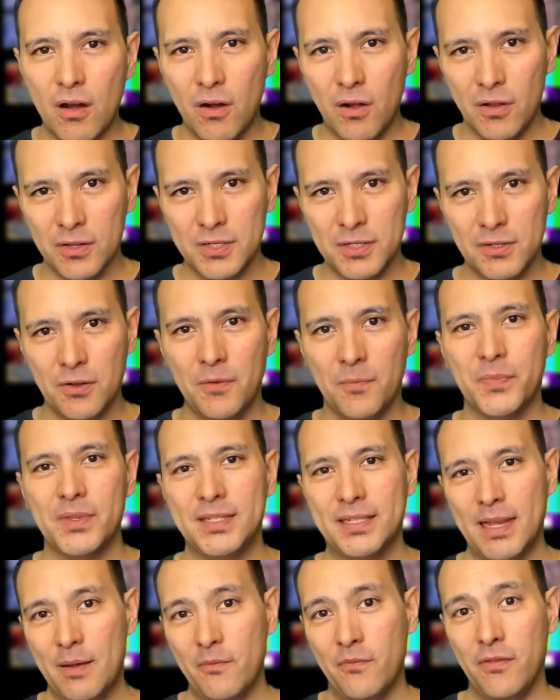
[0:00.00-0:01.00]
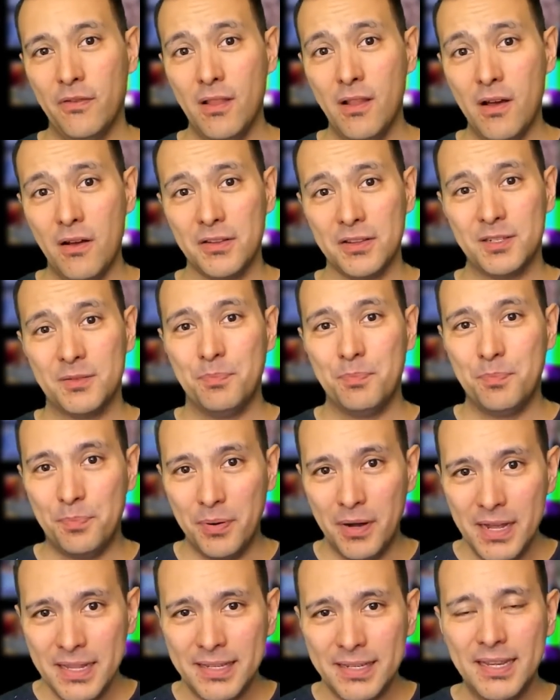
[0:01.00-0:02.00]
also some flaws.
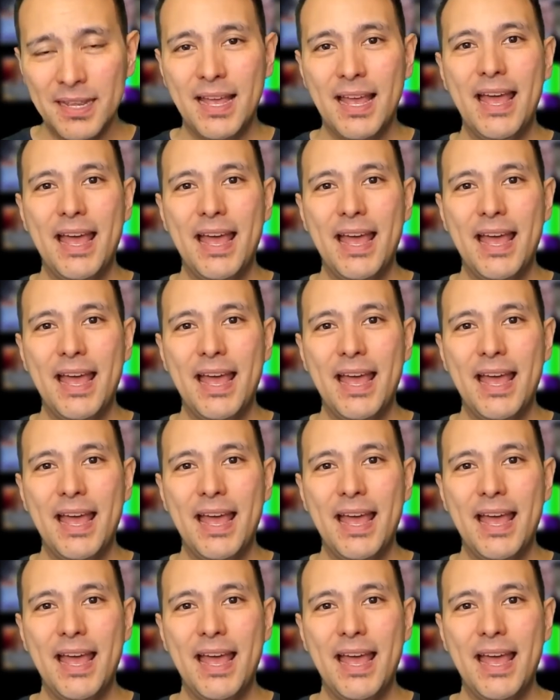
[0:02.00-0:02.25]
But